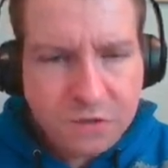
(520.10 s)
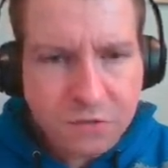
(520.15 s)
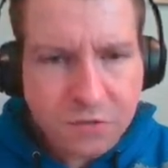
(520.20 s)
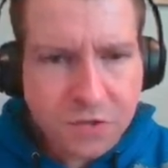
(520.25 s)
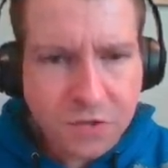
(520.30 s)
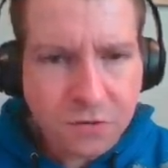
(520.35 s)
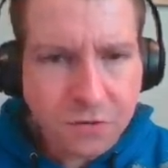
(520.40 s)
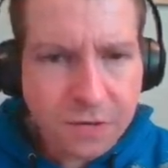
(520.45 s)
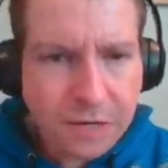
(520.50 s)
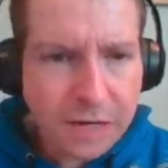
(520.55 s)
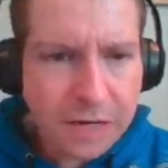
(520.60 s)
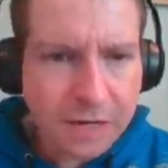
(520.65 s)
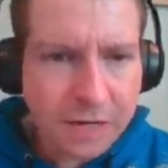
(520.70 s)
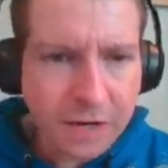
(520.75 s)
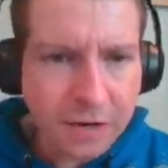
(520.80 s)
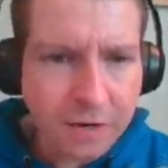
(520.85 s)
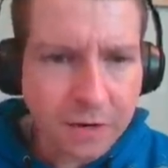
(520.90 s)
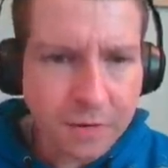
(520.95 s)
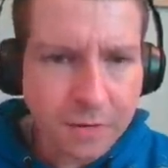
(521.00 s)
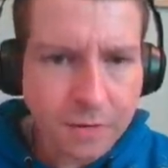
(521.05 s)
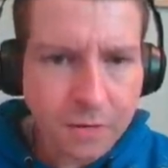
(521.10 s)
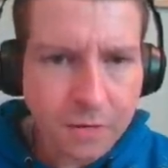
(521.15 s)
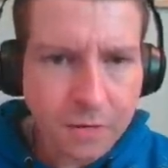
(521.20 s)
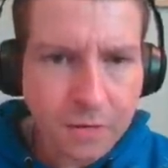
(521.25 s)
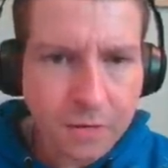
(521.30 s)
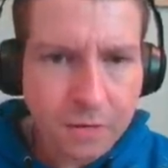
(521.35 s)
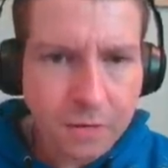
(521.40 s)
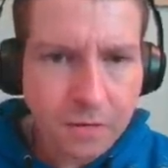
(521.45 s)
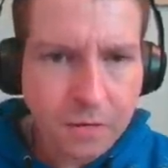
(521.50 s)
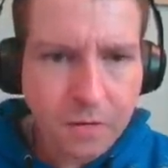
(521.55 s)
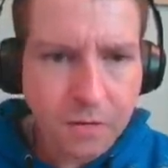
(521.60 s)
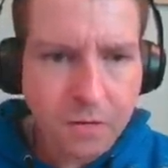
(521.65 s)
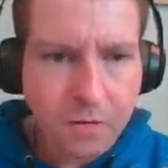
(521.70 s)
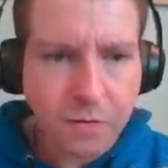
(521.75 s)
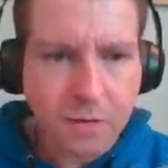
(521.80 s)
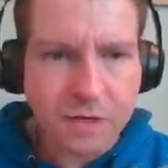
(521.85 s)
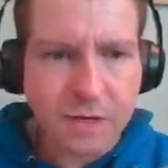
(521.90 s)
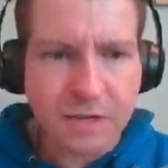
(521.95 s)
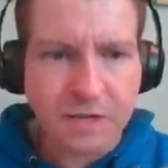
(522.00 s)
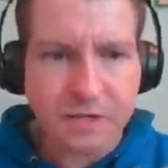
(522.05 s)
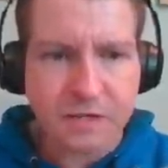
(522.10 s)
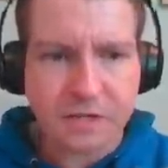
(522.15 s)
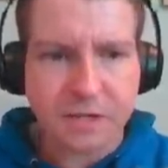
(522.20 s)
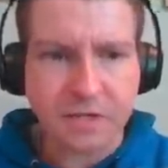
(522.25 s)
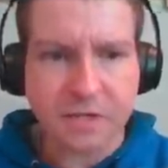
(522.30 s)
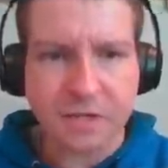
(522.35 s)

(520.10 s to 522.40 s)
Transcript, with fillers: What's going on here? What is